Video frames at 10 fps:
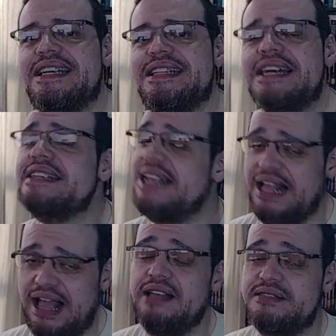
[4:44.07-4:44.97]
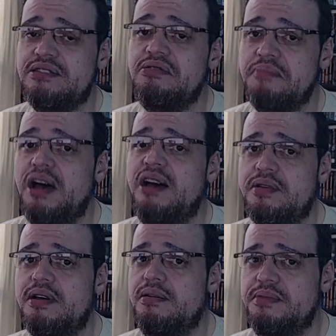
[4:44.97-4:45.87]
there is a council mob
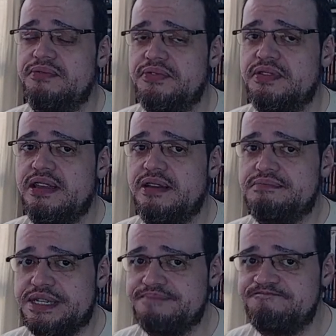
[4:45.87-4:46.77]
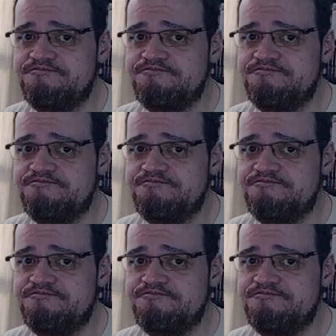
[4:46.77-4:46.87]
coming for them.